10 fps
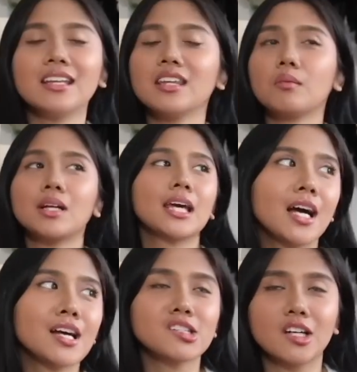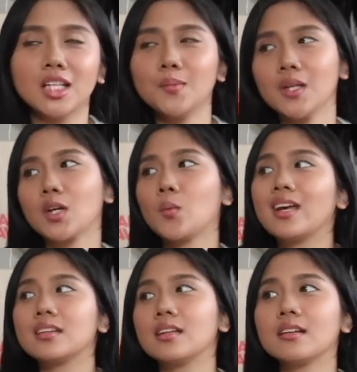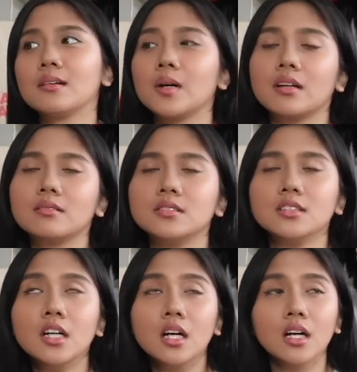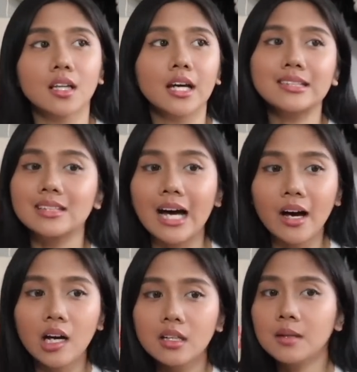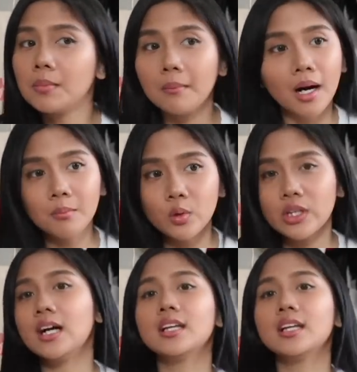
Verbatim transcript: they were like, I saw them like waiting na parang, lay down, ibaba mo yan,